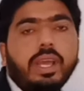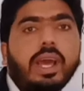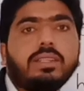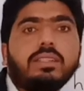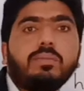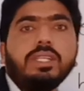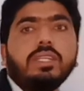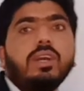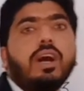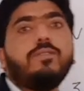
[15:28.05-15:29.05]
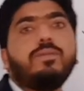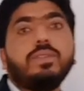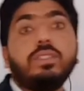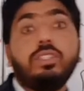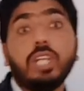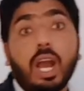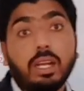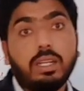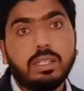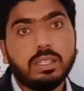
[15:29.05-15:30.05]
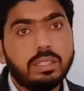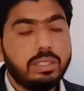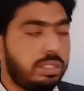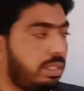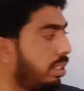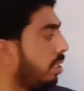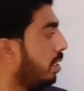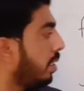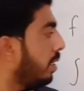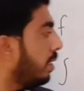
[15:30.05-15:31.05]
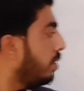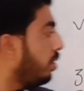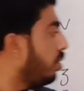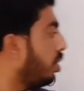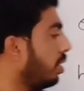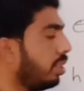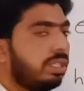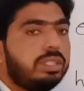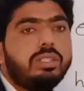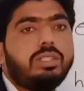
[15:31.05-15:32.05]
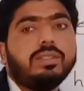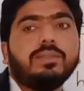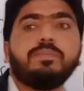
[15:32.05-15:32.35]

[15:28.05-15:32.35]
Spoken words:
As in the beginning of junk. J, j, j.